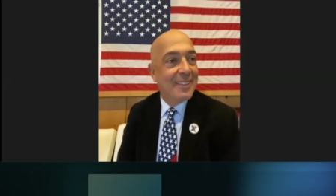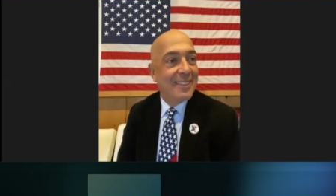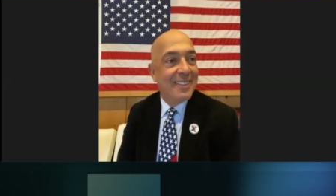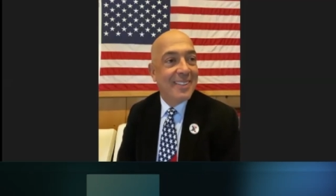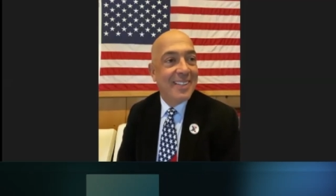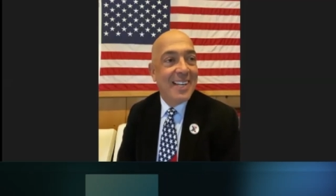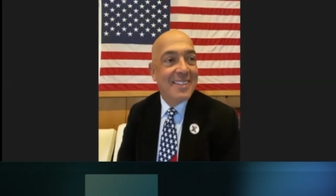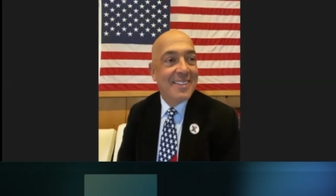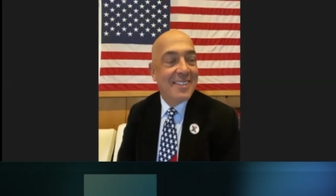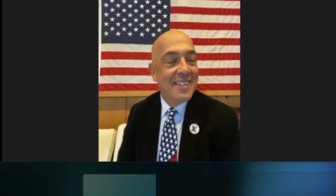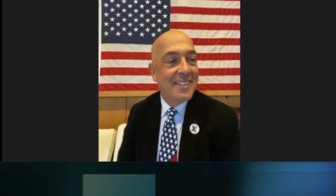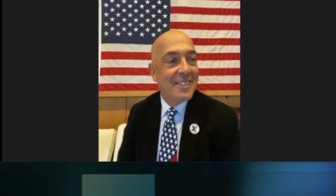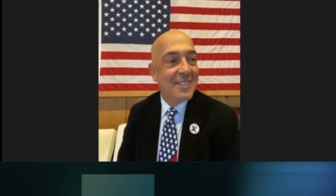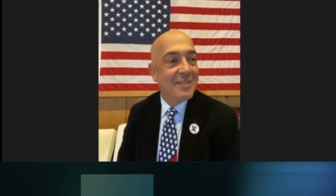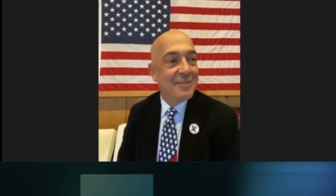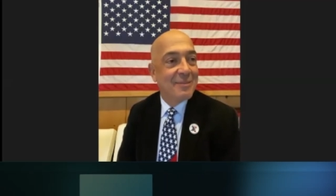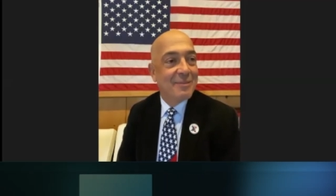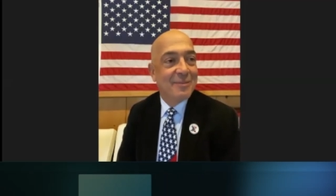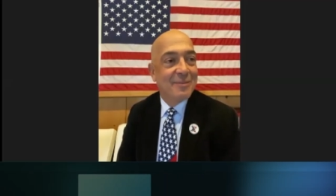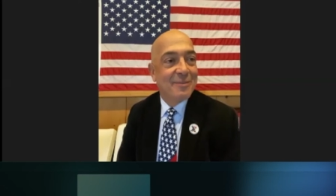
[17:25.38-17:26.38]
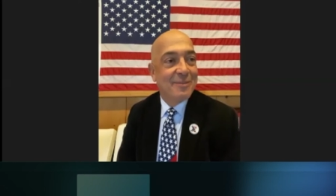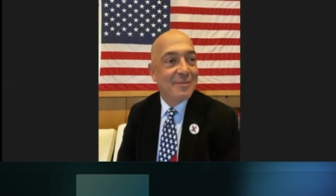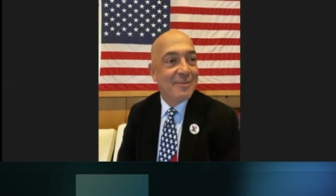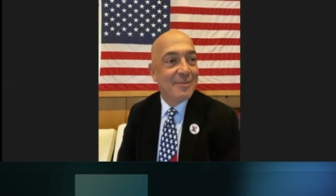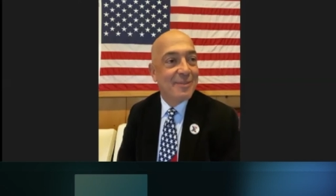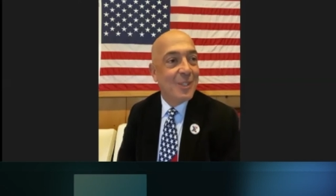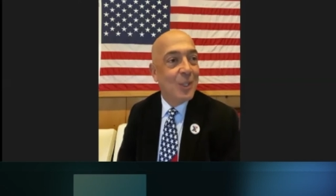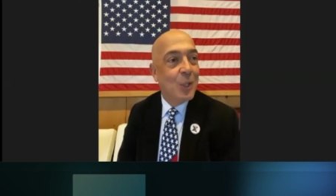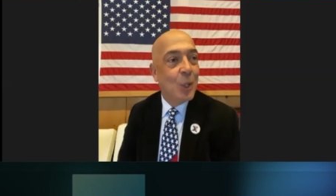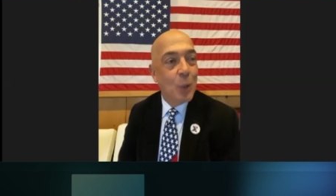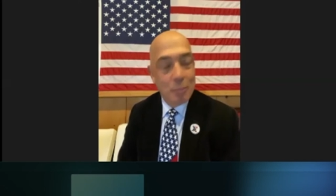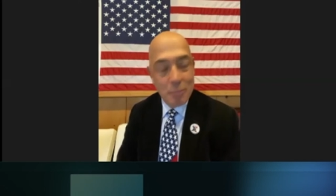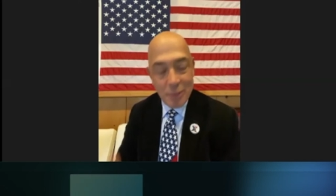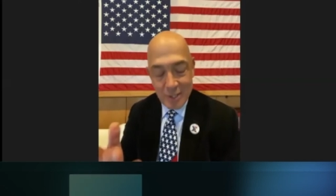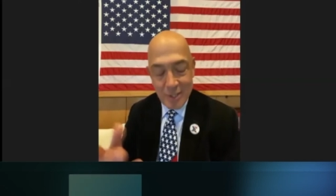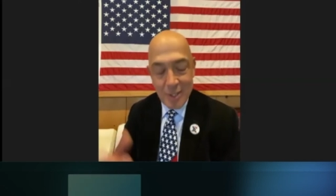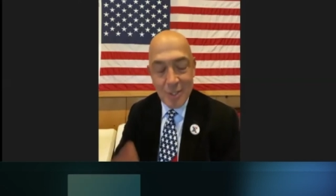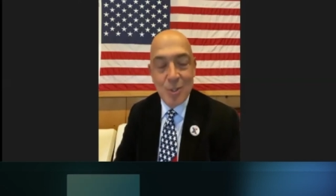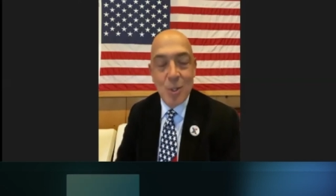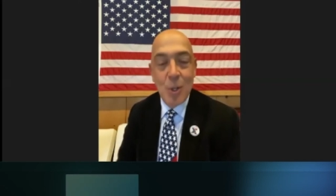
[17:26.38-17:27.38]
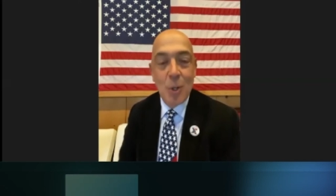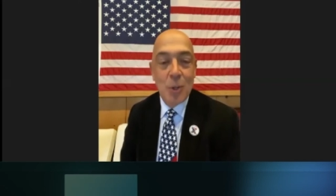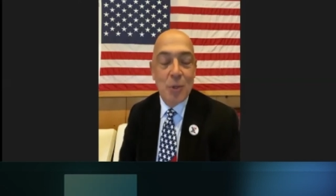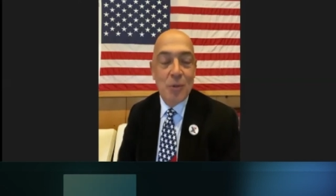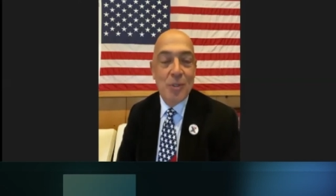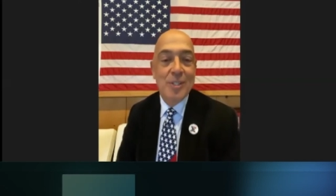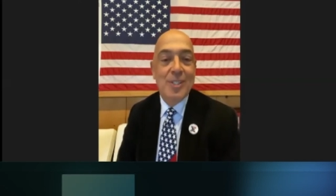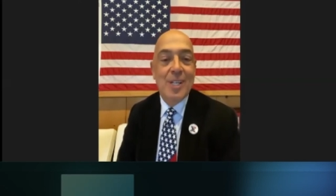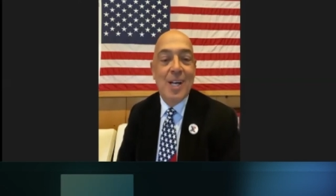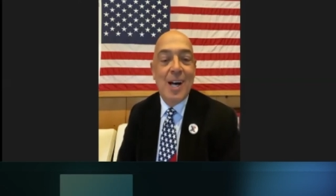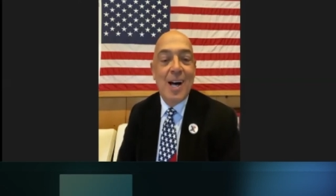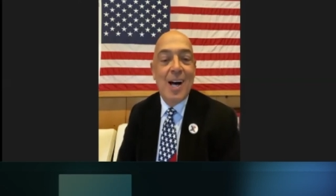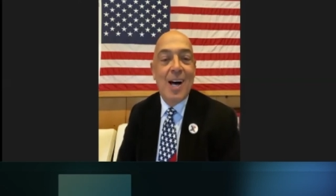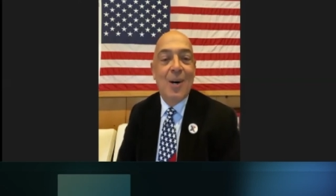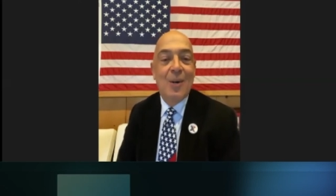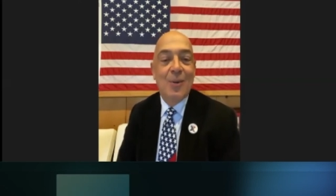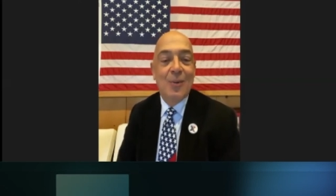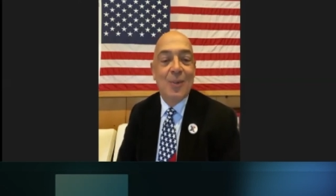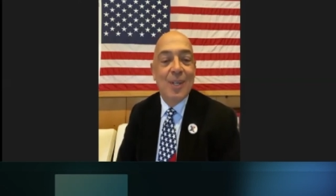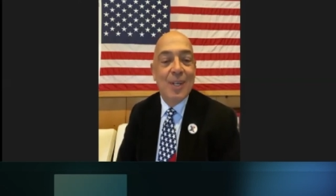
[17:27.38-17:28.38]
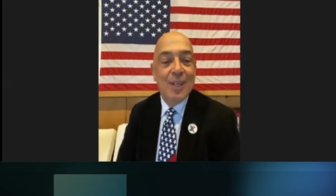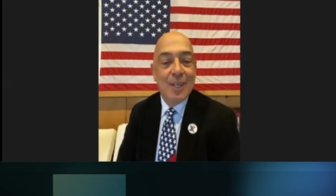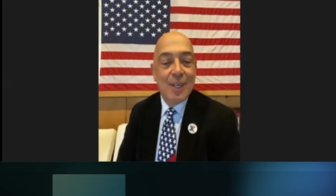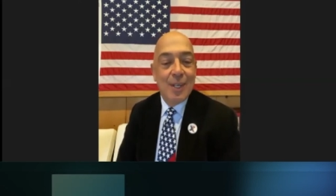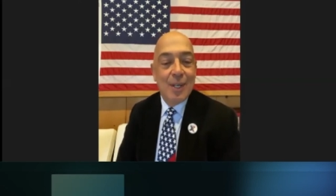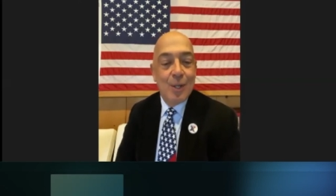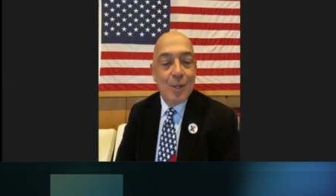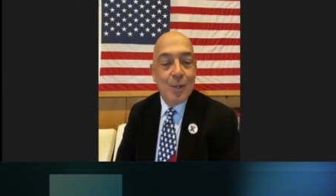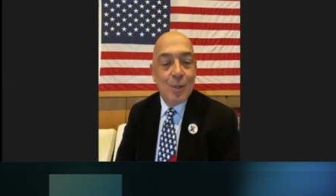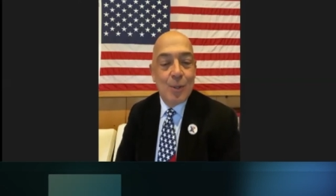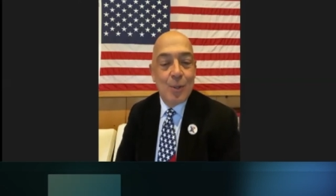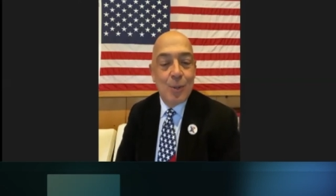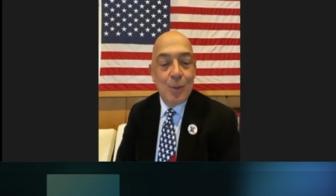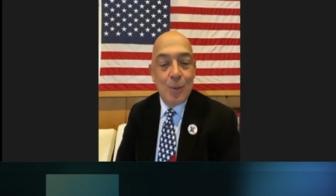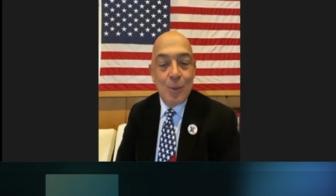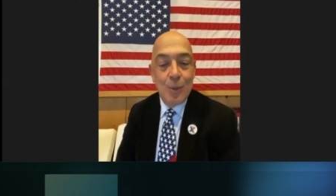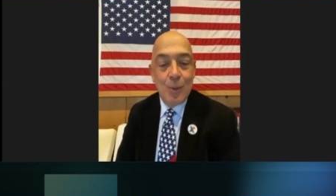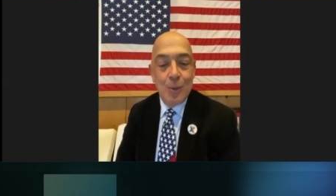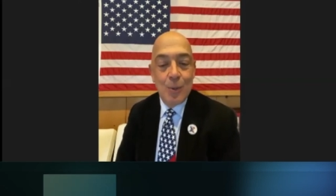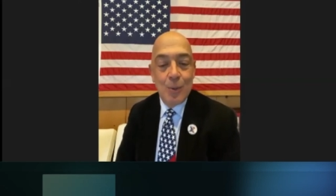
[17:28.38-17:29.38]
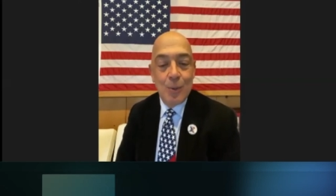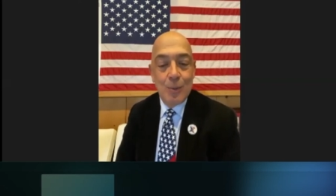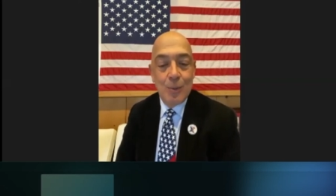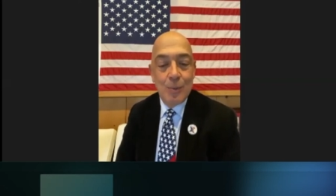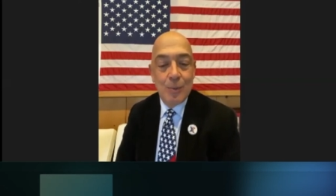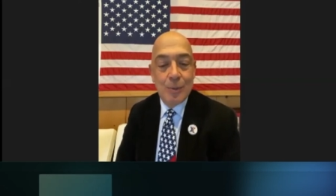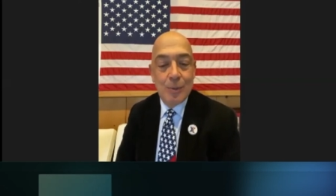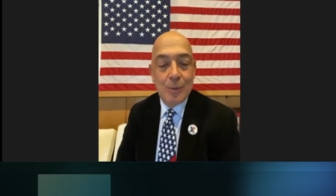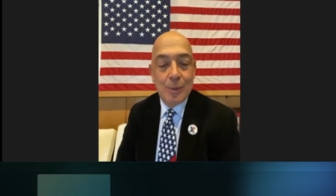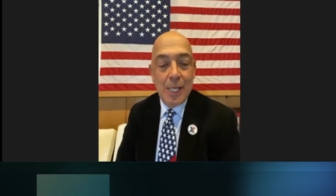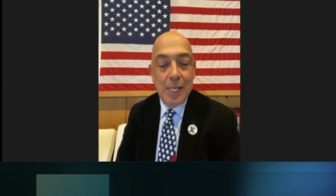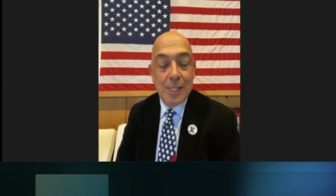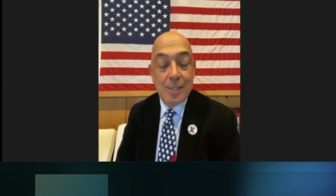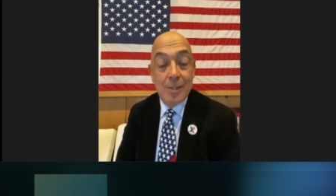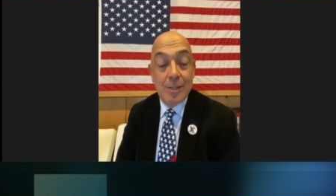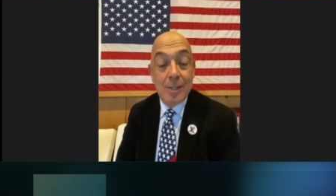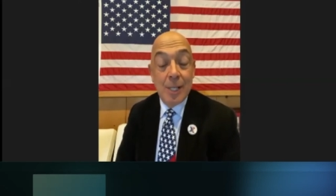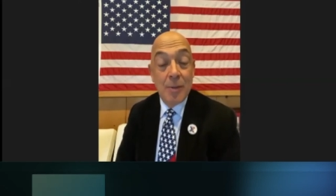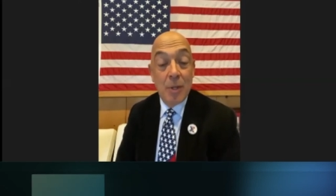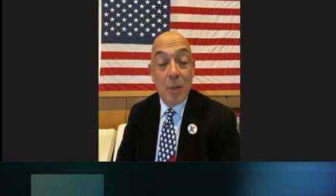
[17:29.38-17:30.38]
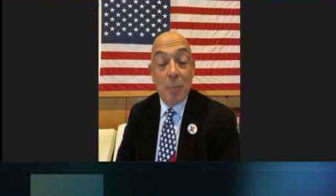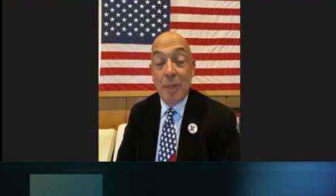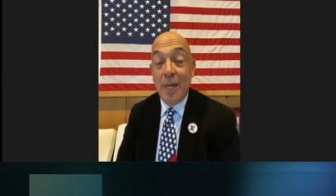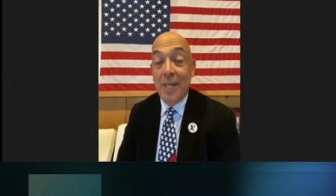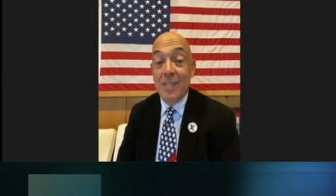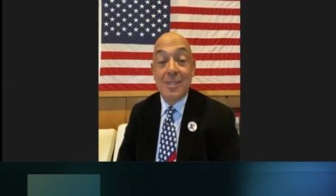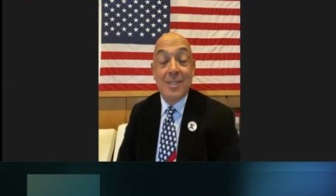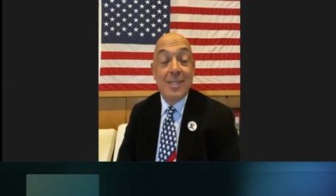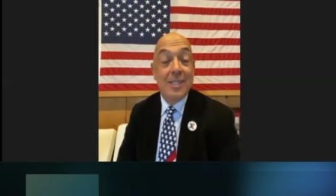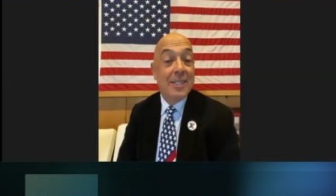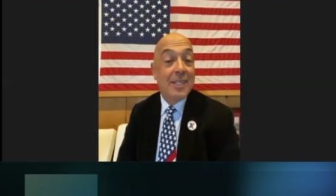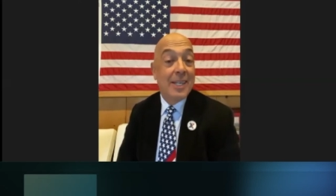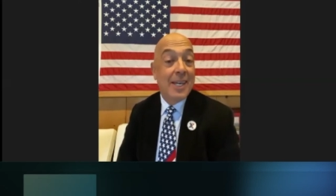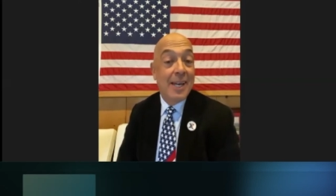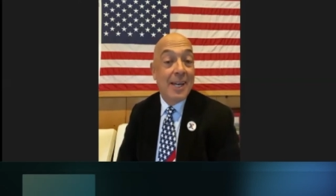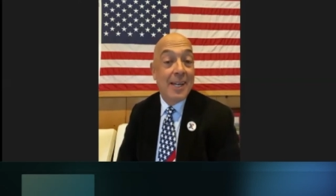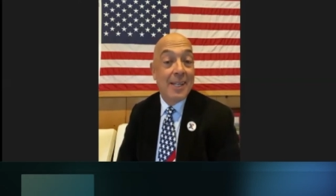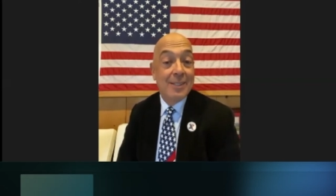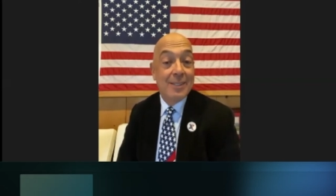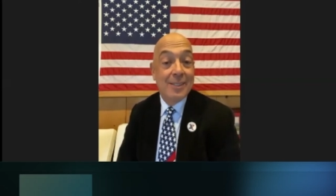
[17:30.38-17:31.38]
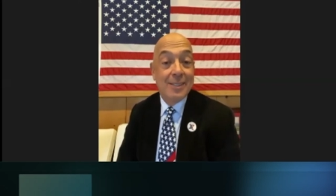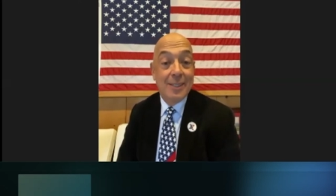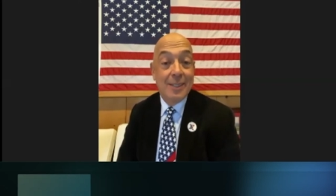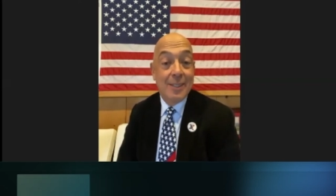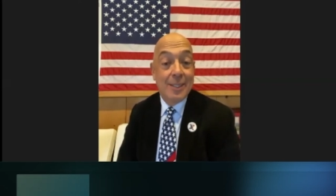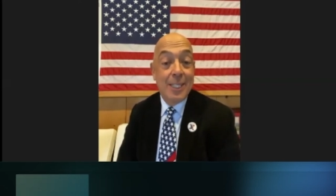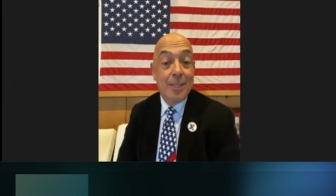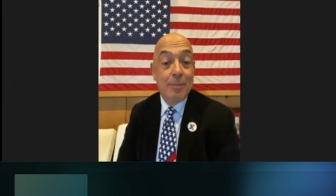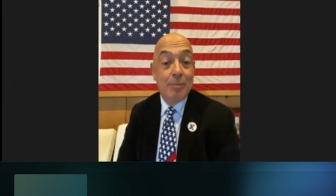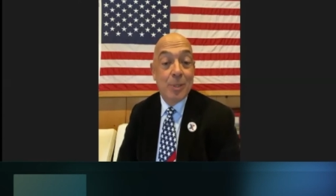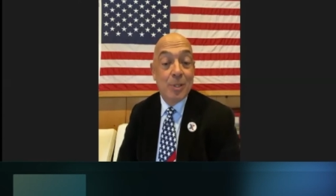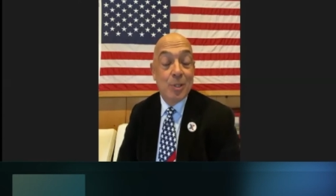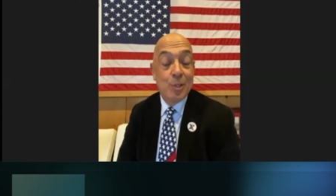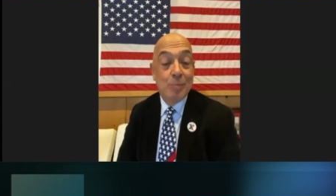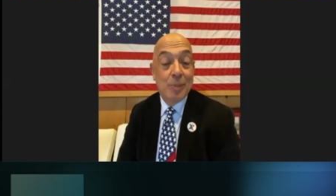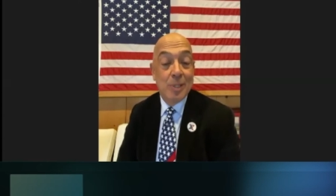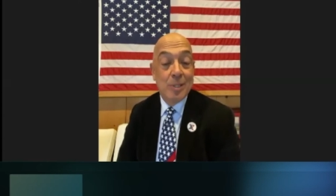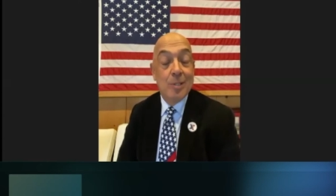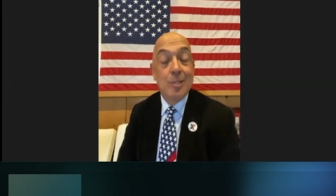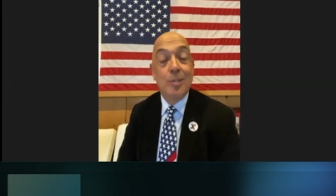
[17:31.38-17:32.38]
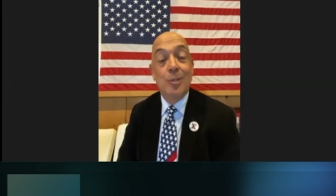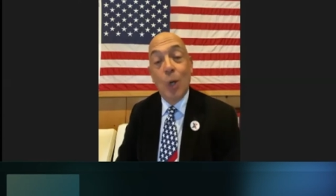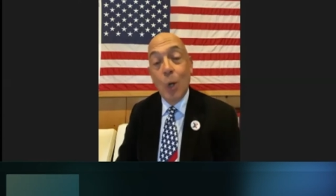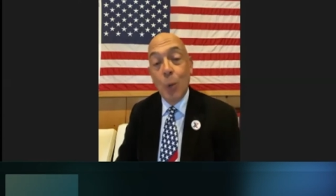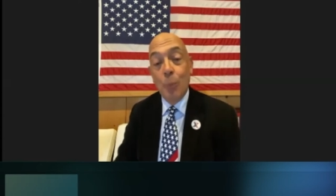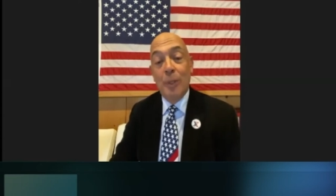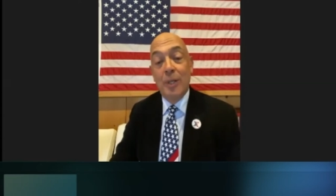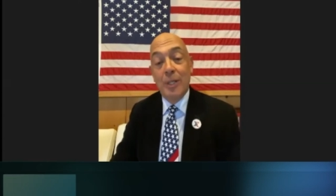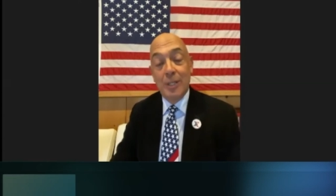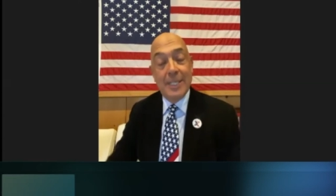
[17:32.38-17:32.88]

I think of you know a business owner in town who has done the best he can to keep his business open.